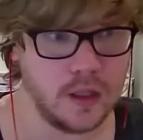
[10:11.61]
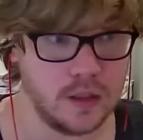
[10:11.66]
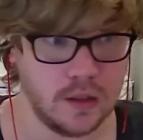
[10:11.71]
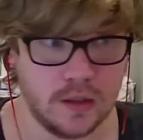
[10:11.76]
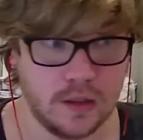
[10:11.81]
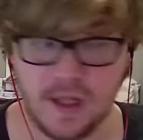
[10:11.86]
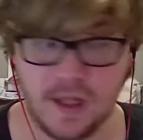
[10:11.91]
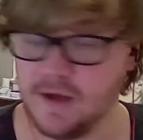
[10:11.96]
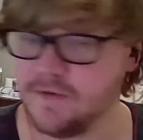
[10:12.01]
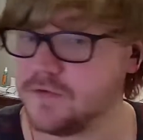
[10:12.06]

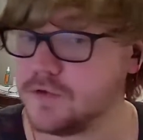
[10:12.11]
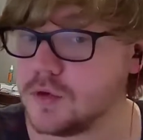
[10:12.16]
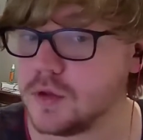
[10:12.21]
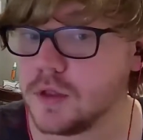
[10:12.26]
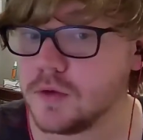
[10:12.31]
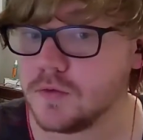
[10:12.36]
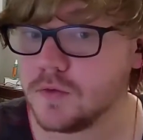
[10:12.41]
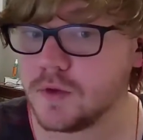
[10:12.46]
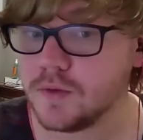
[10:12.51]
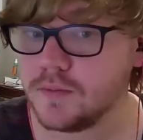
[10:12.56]
level
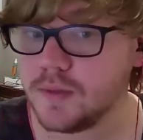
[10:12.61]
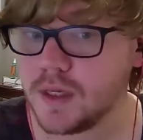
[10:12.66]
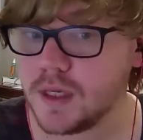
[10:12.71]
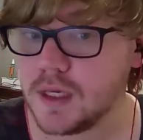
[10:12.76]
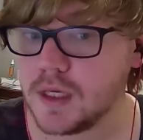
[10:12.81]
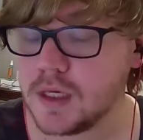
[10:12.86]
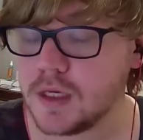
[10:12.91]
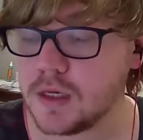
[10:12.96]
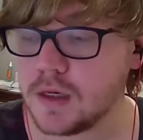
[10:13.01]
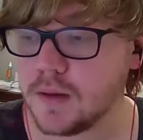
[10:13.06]
it would
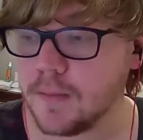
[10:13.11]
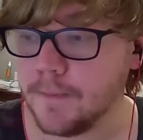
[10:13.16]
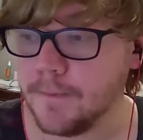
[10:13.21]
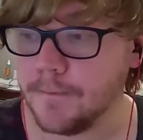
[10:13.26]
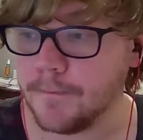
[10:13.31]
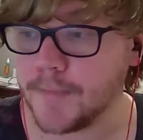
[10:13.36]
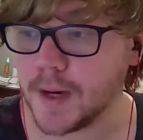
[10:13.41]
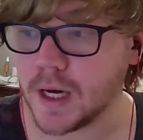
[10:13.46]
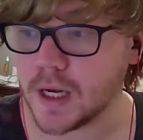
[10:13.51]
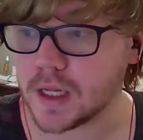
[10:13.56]
be,
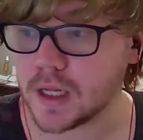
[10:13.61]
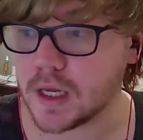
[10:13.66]
but